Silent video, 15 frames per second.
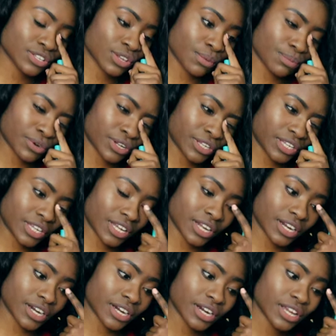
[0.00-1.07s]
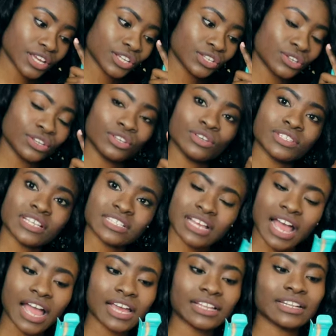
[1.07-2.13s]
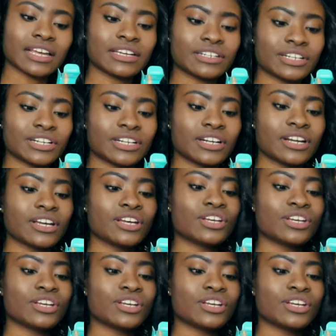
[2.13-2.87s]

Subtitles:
So you put it here, you can use it as an eyeliner,